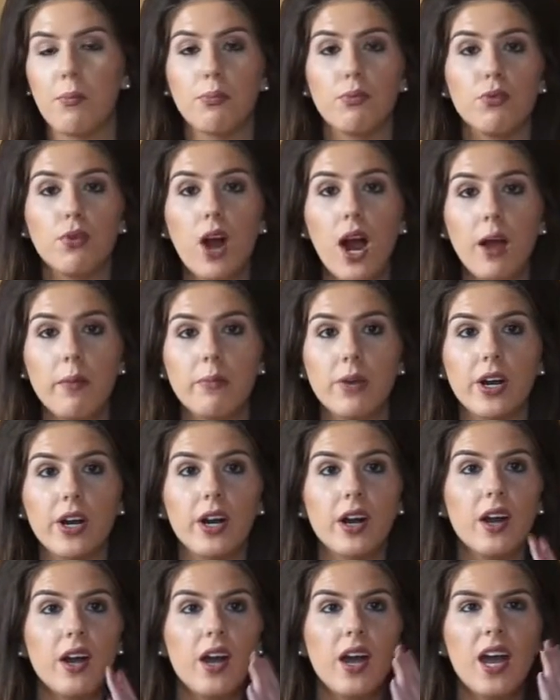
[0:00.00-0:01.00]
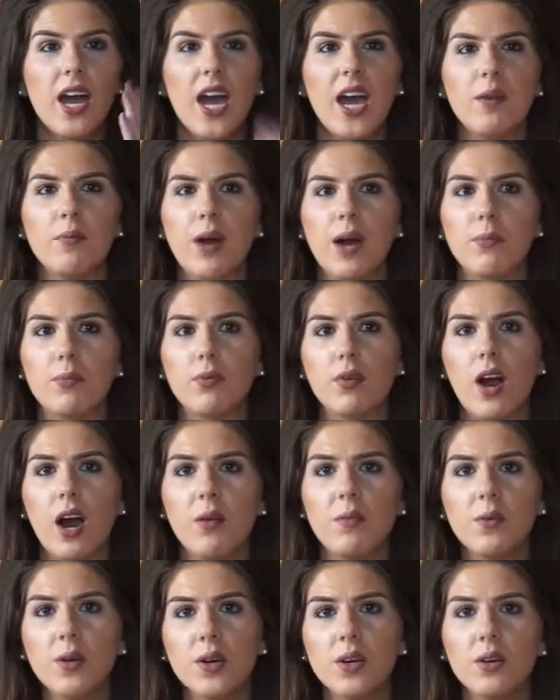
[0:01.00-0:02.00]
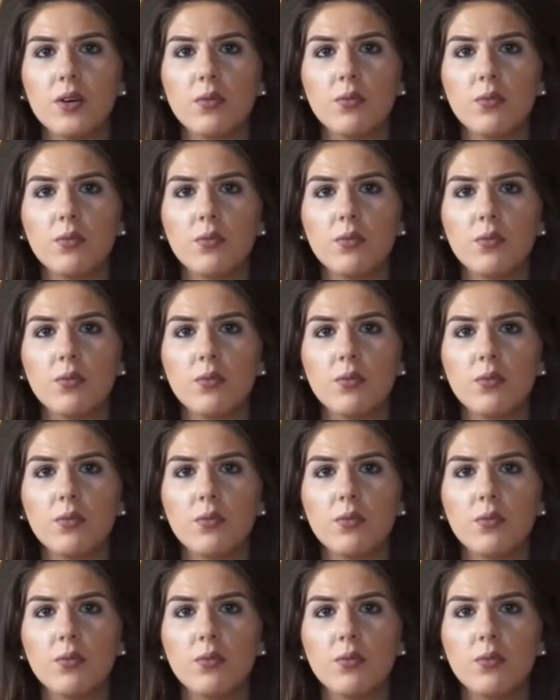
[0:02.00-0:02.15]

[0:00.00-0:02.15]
primer, and my primer